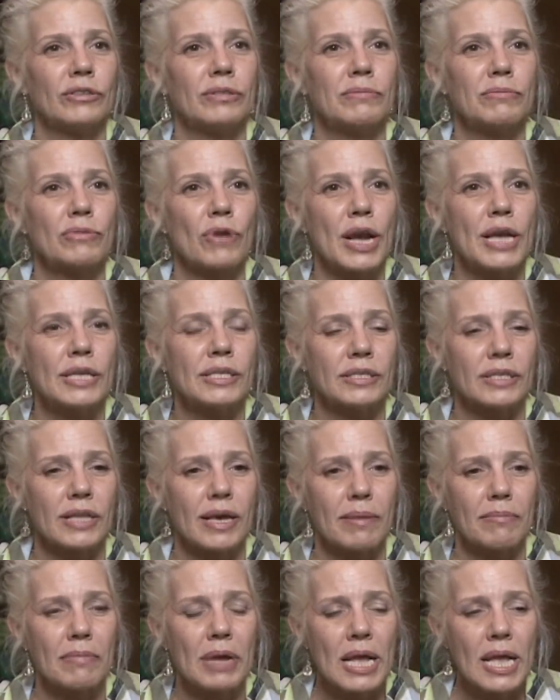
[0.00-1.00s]
to embrace
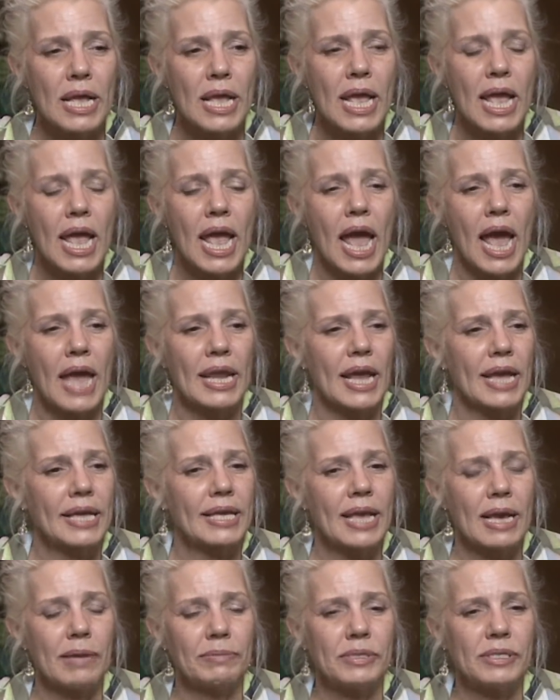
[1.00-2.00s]
them. And I
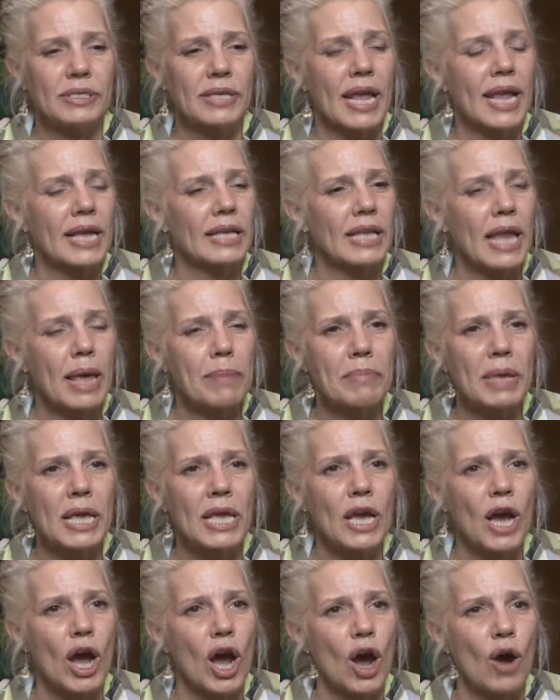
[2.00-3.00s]
kept saying, let me
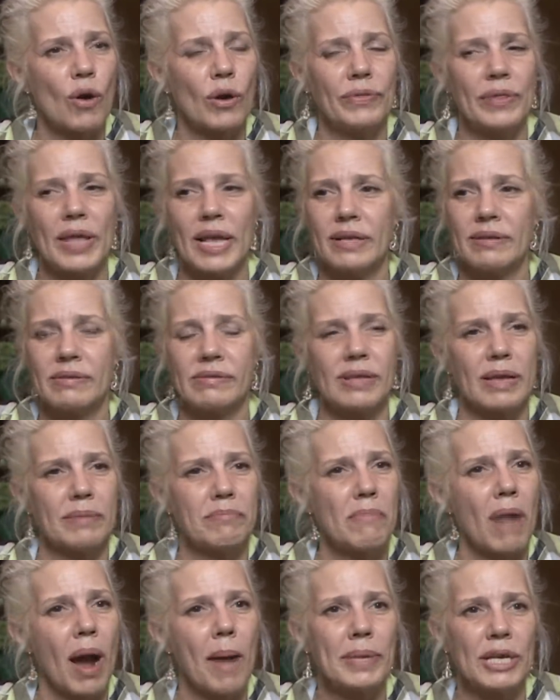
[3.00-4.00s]
go. And they
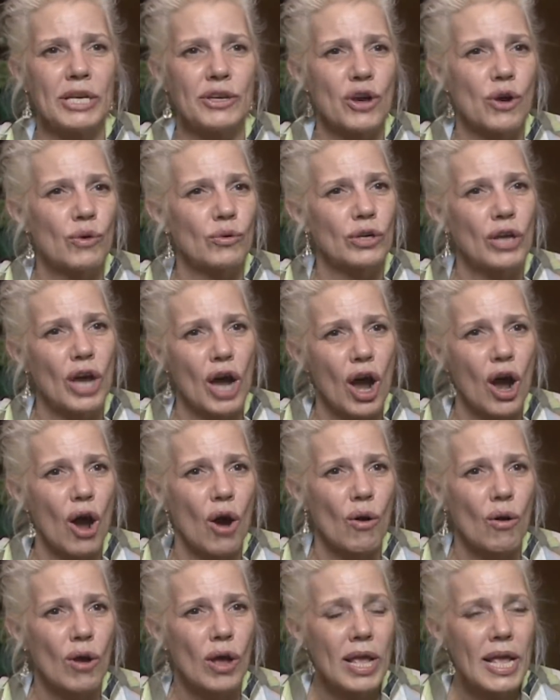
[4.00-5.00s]
said, Mommy, don't
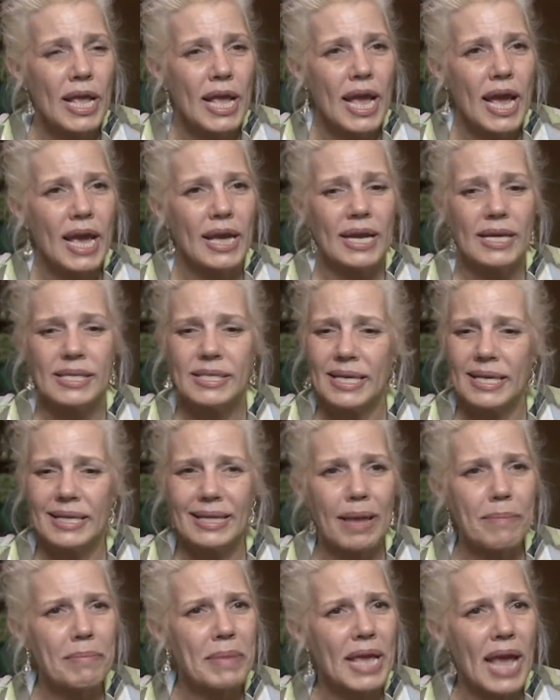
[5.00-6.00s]
go. And I said,
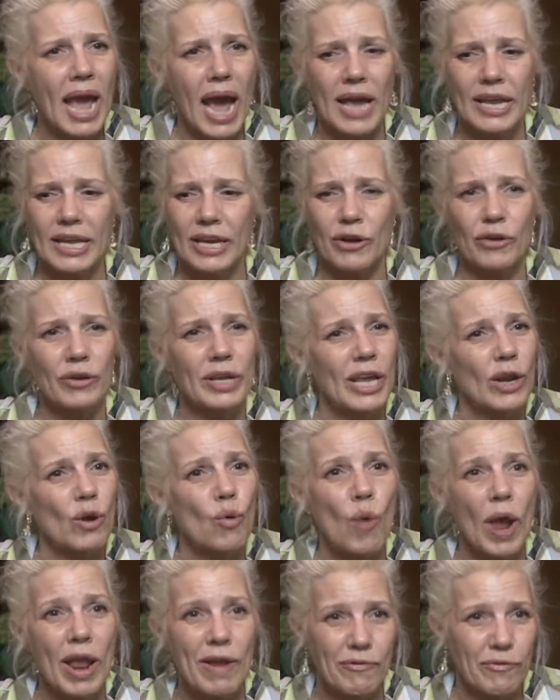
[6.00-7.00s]
let me out of here, get
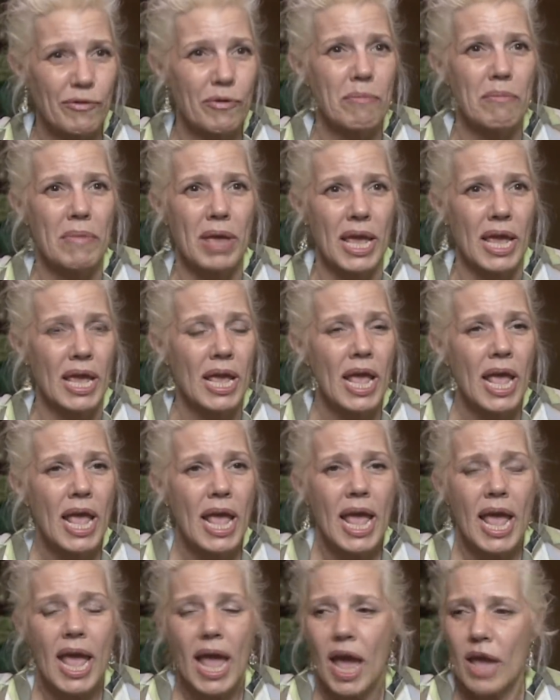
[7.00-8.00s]
away from me.
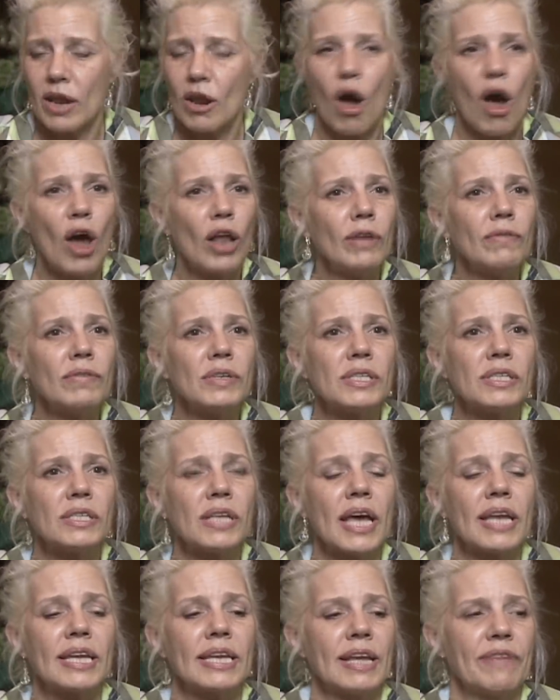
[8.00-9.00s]
And all of a
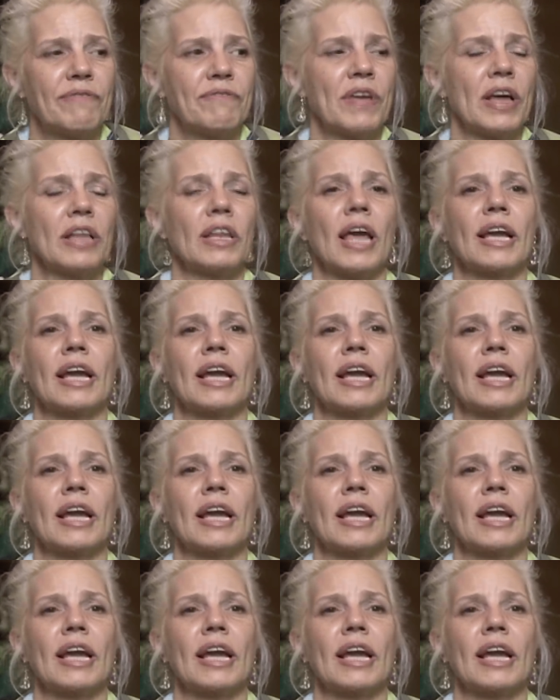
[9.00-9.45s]
sudden, it felt